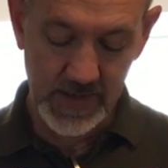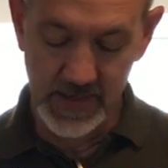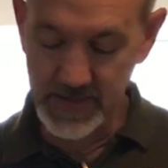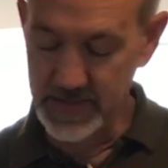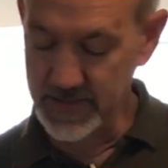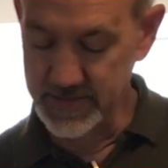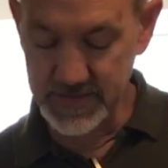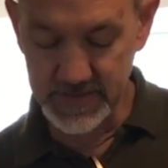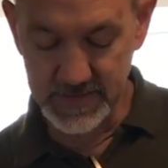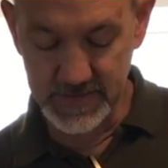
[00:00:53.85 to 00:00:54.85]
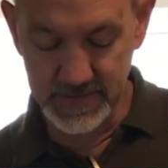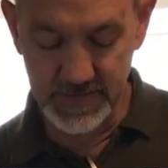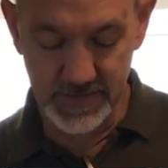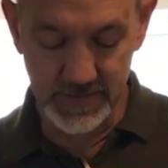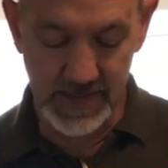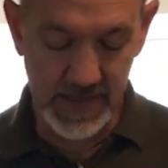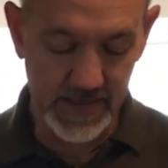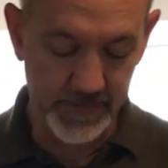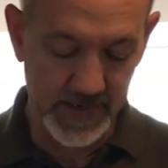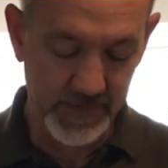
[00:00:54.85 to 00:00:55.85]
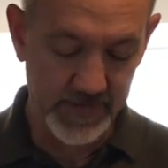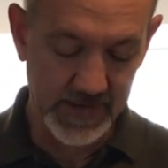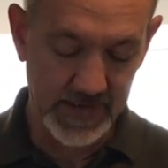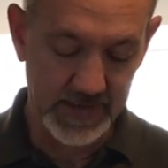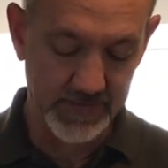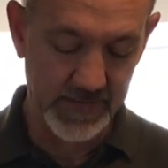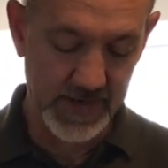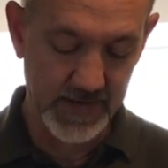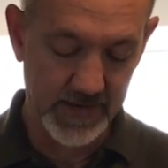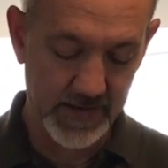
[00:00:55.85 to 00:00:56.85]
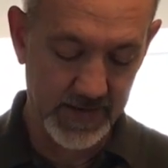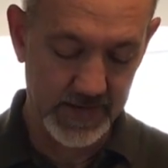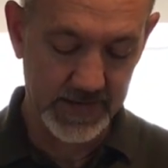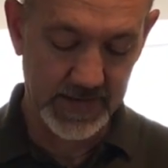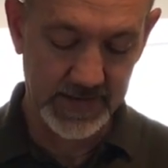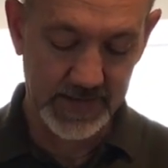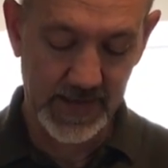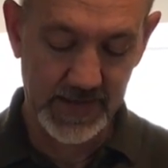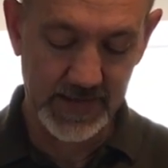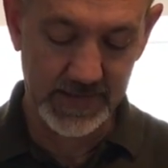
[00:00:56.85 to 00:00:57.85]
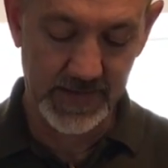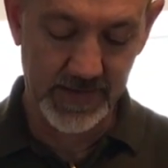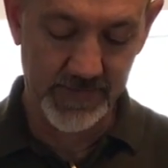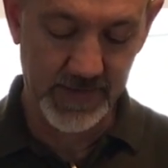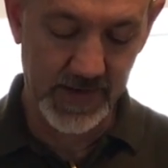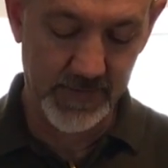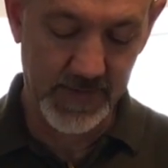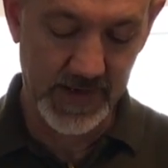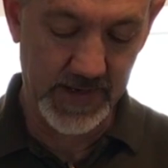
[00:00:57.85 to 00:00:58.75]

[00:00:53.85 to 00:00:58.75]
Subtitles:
and then just stir that up, and I realize right as I say this that I forgot my